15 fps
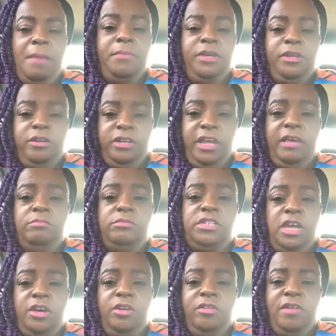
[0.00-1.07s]
middle name
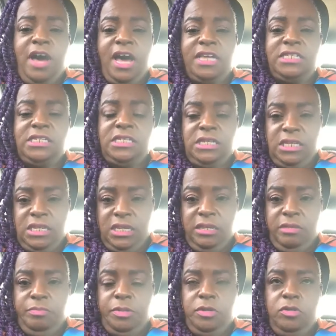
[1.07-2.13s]

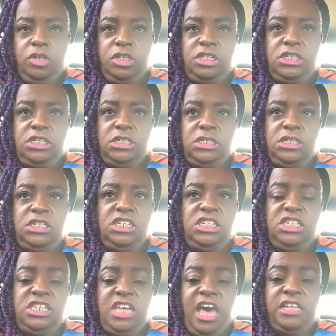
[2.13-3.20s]
J-O-I-C-E because she
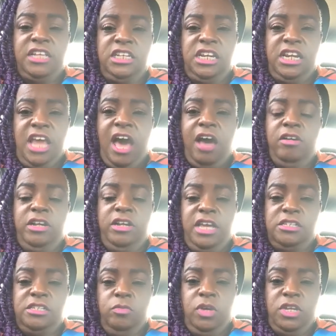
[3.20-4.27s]
sounded it out and
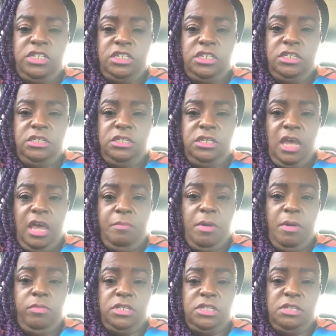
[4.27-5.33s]
that's the way she came
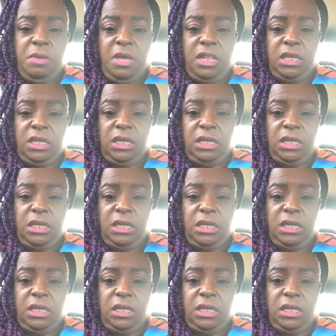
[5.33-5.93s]
up with the spelling.